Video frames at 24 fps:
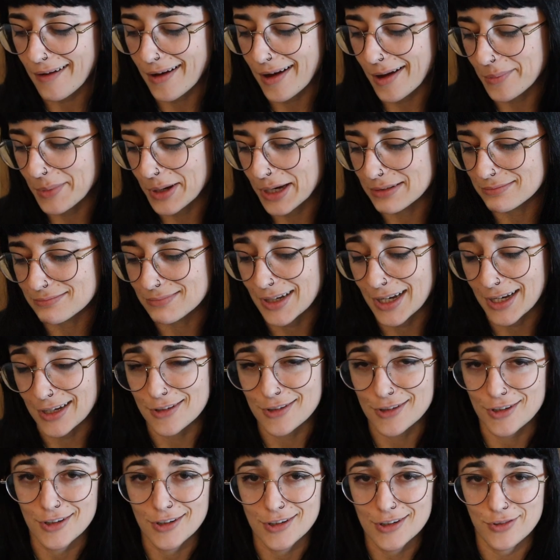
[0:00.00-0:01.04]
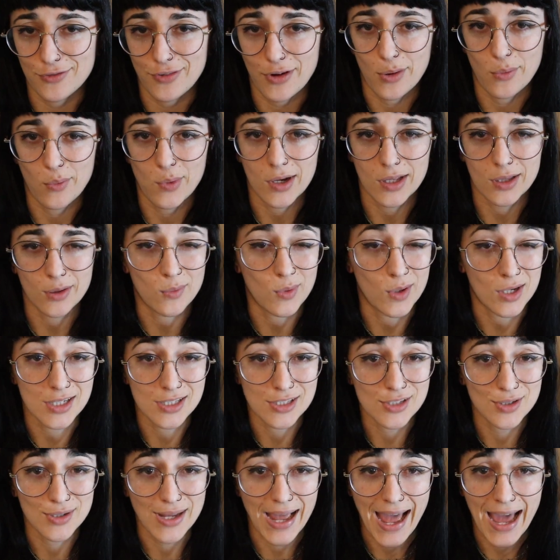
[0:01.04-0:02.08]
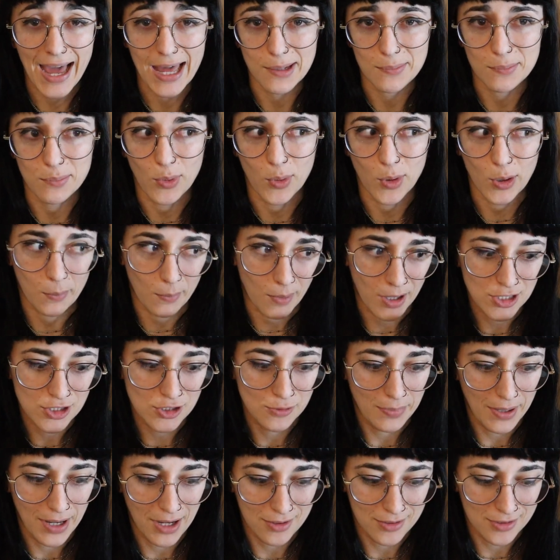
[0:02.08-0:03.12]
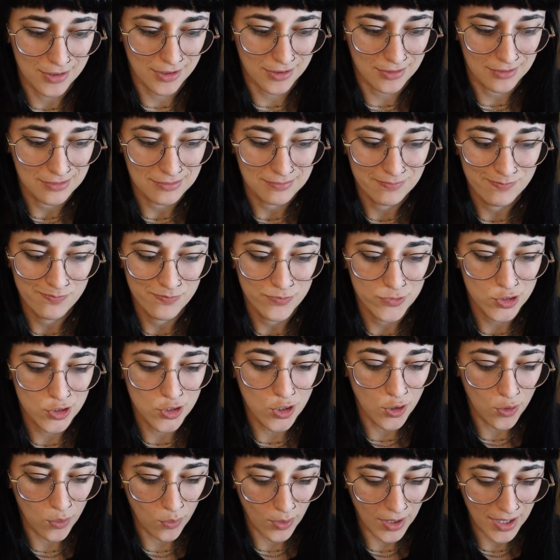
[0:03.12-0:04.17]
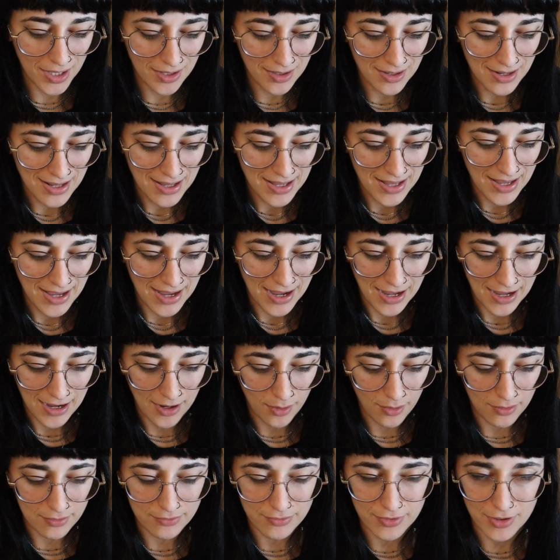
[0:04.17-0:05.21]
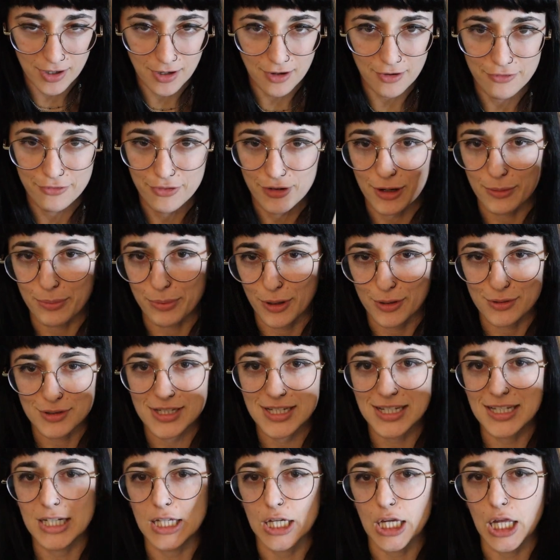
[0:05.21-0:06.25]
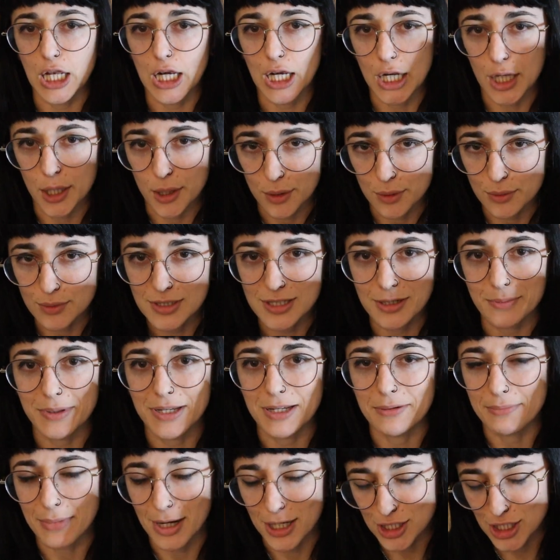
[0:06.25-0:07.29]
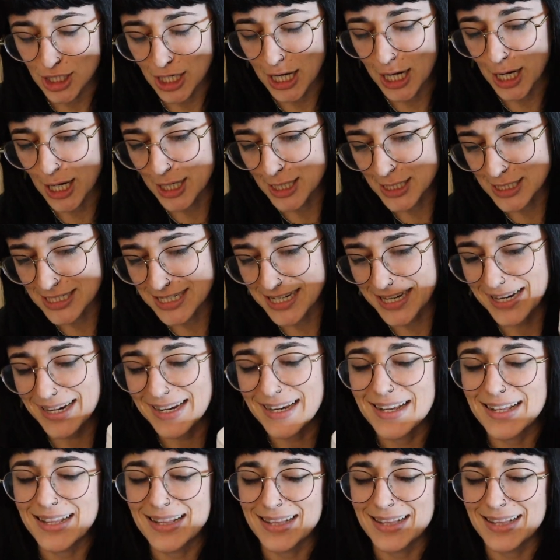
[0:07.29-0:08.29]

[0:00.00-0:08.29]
I mean, I could if I really wanted to add more matcha powder to it. However, for a protein alone to be matcha latte,